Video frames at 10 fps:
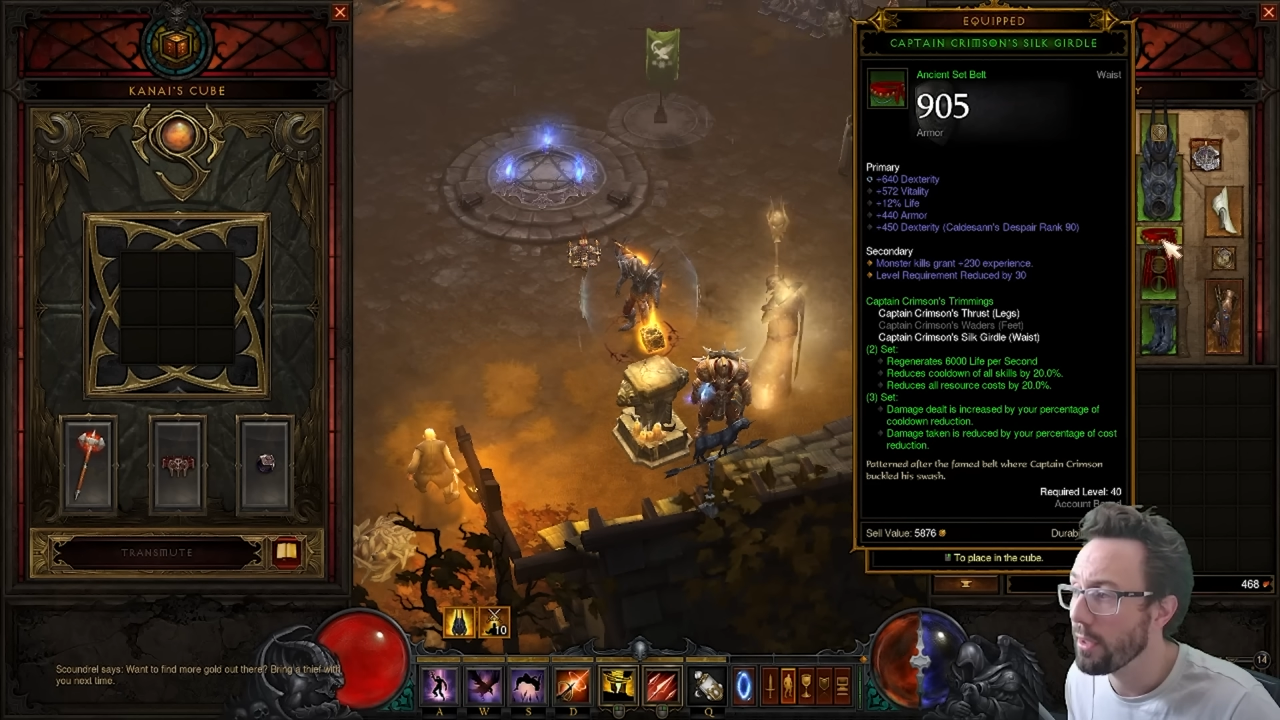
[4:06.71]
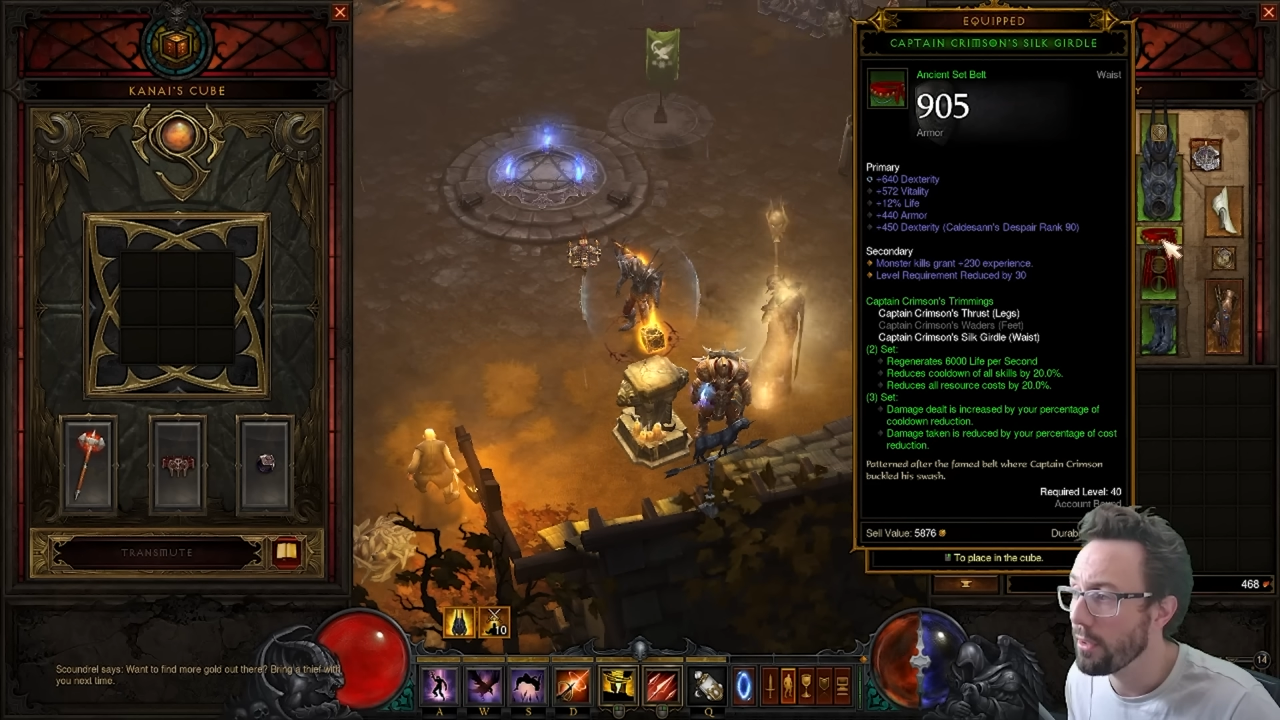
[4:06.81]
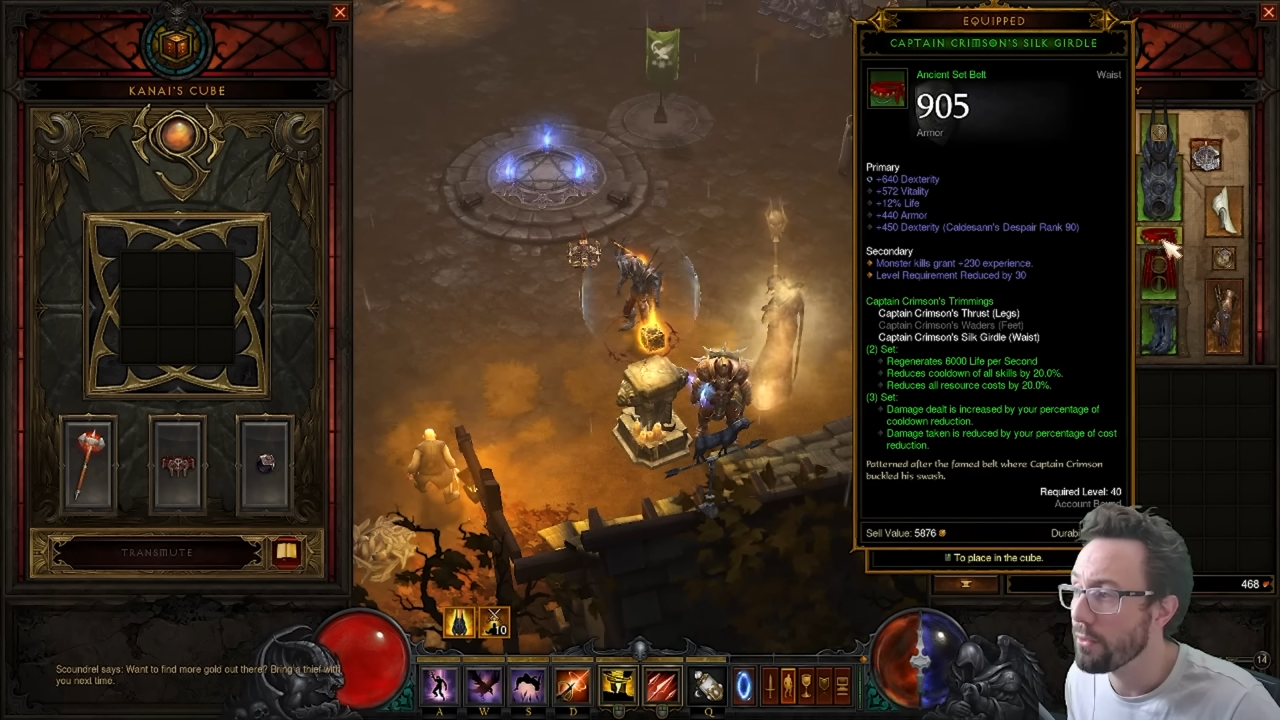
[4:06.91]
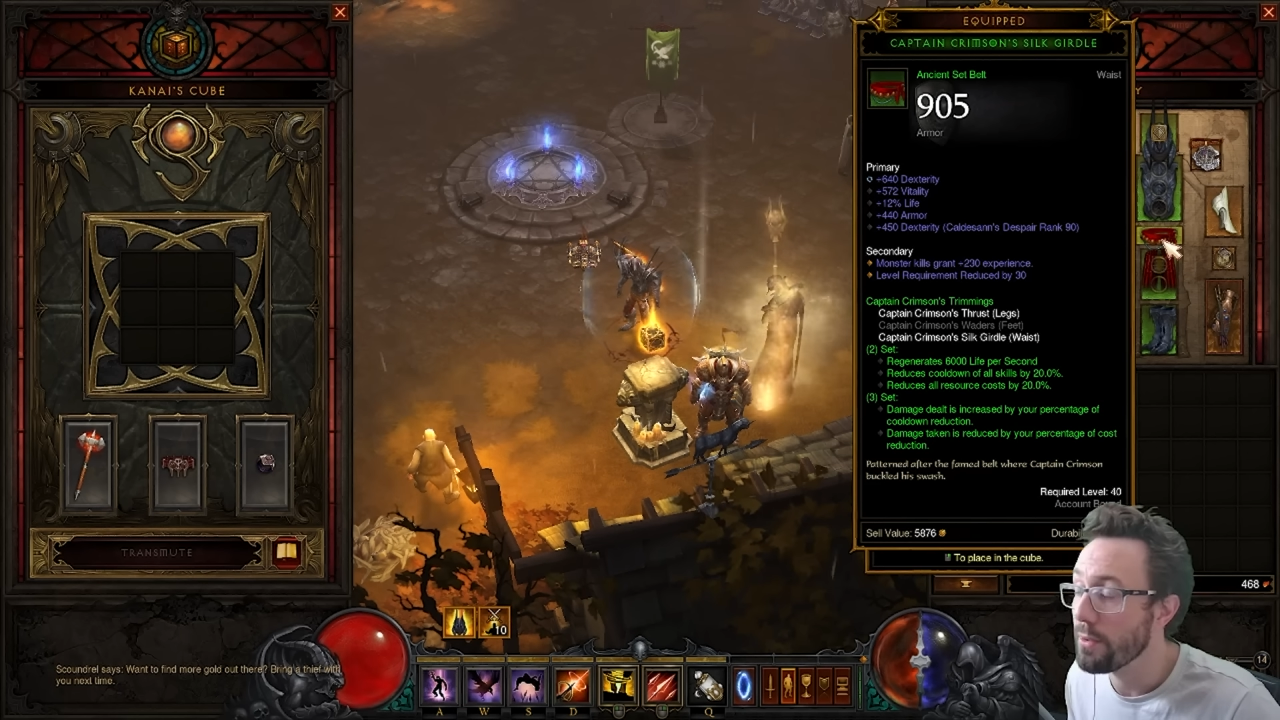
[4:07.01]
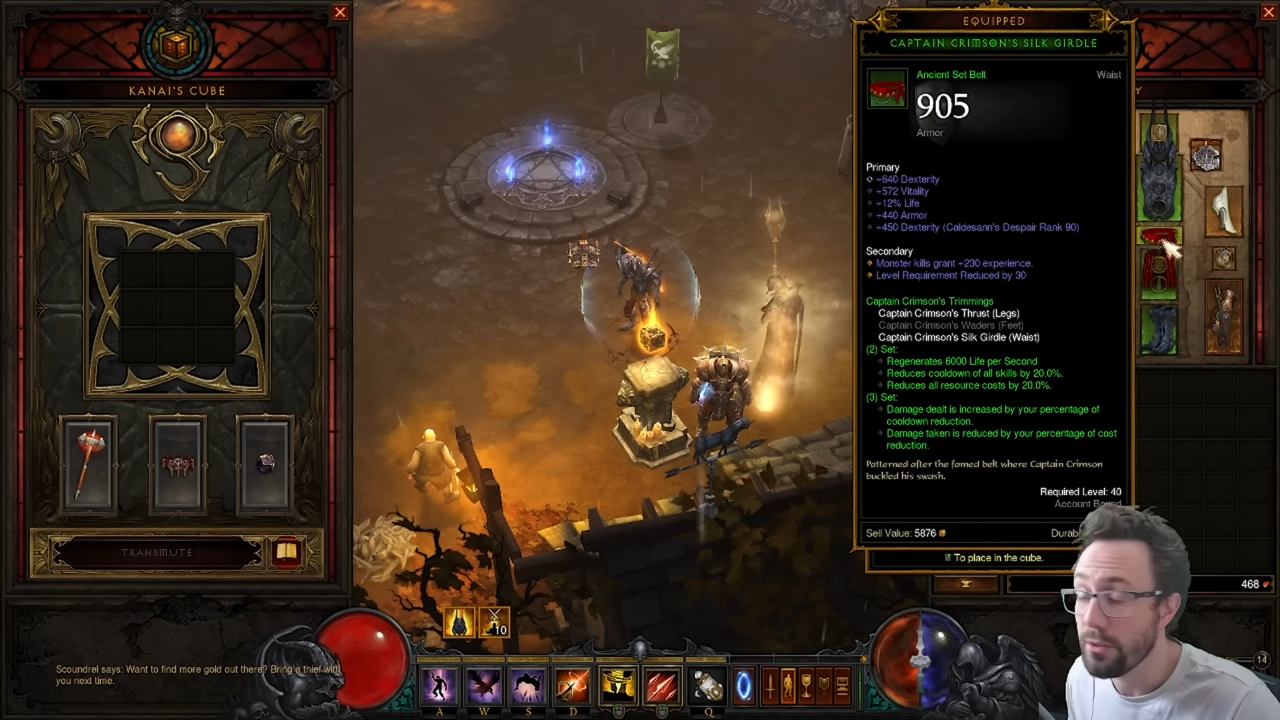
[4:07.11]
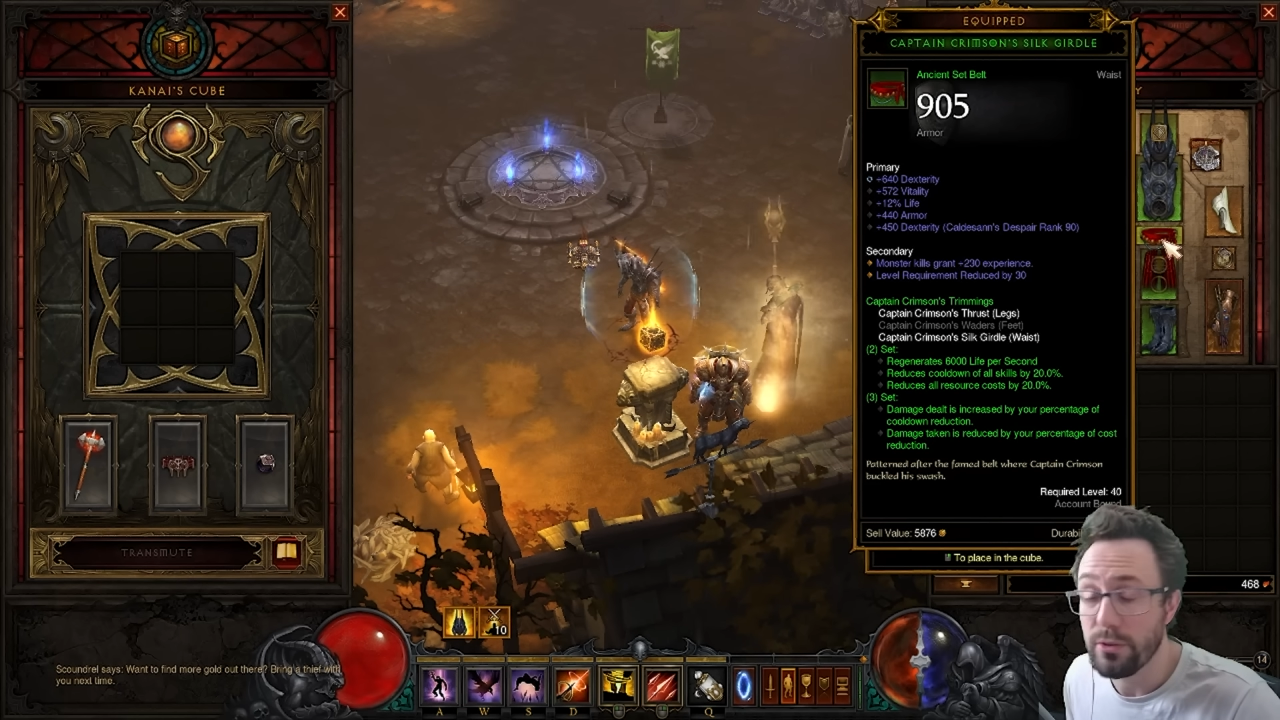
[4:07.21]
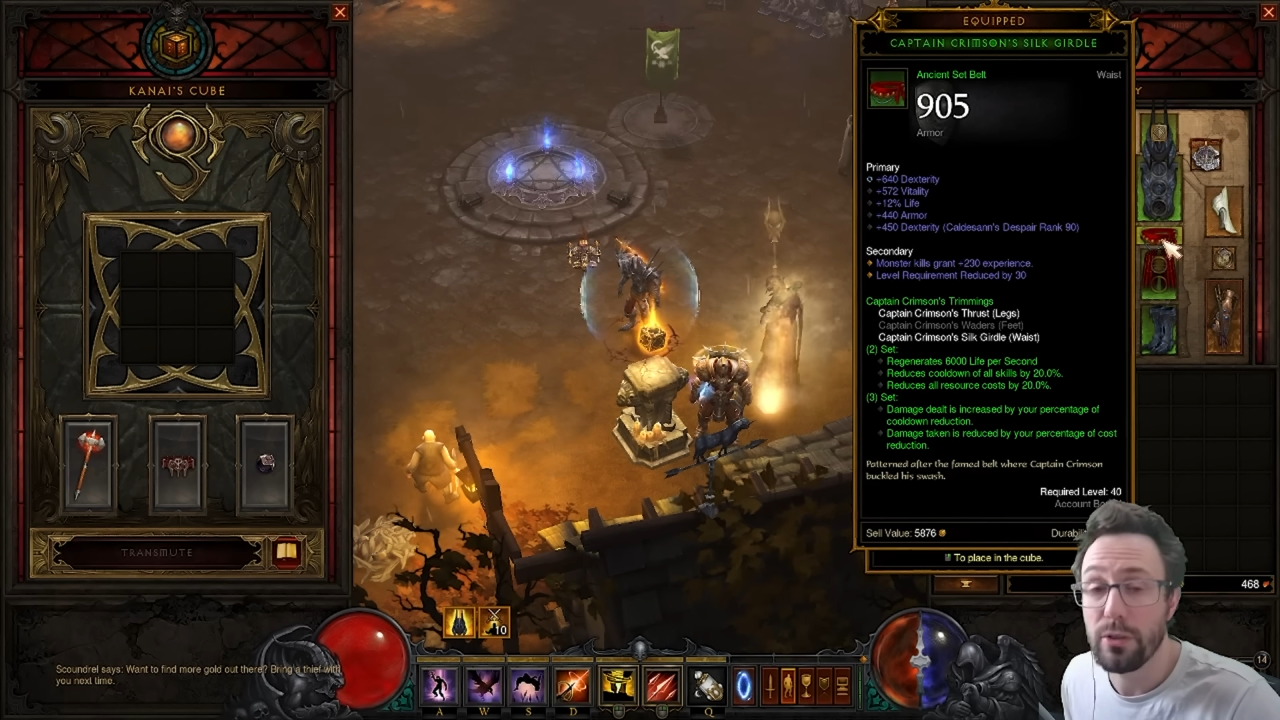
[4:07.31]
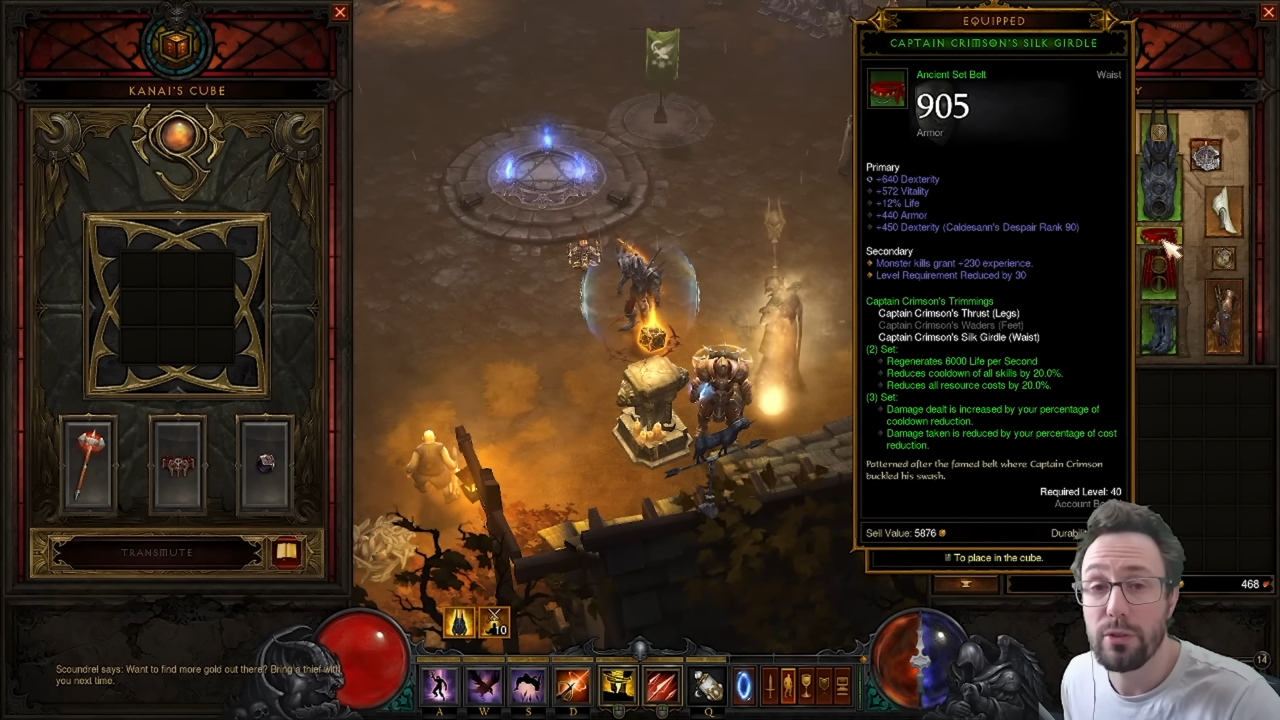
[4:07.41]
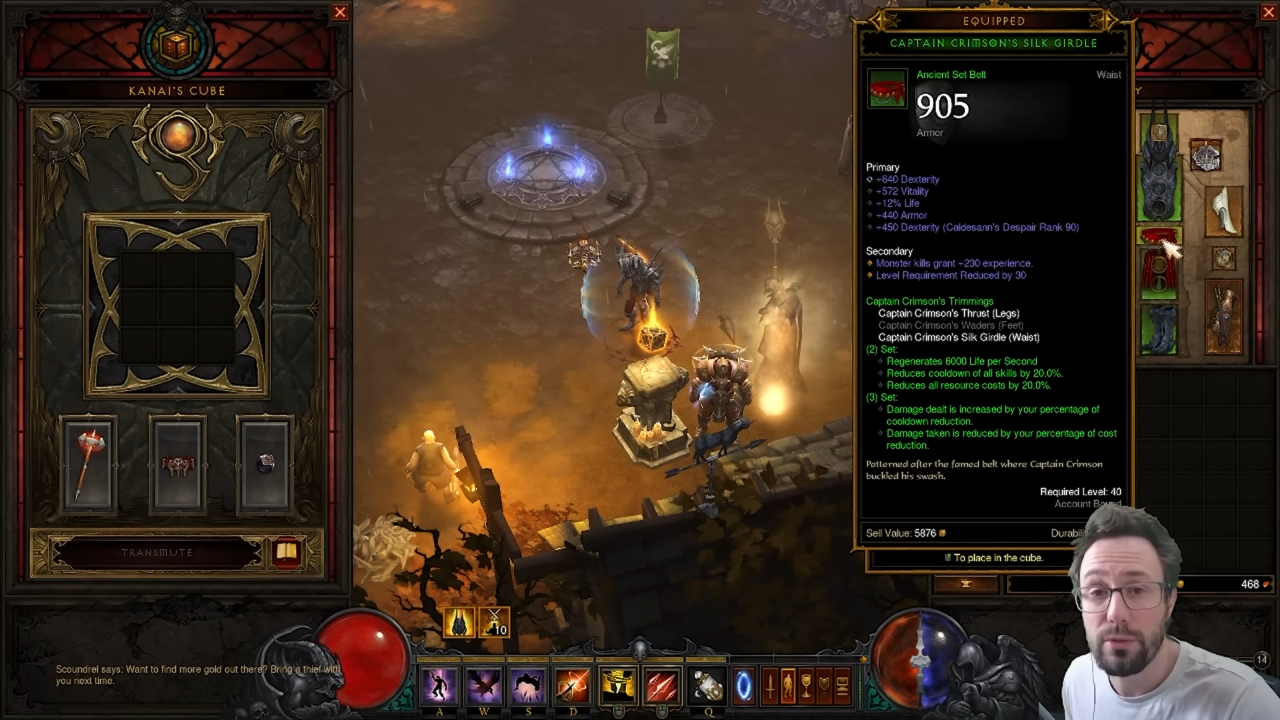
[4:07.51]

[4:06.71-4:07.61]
and resource cost